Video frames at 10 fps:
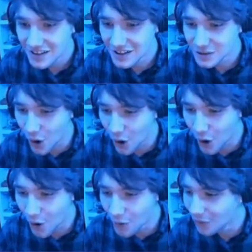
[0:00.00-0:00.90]
Let's
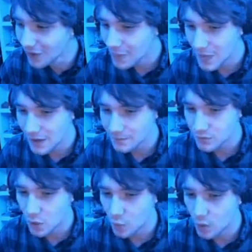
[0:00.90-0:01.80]
go!
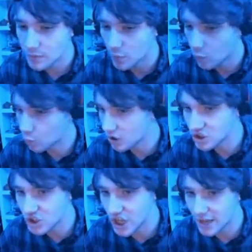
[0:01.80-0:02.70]
One one gen.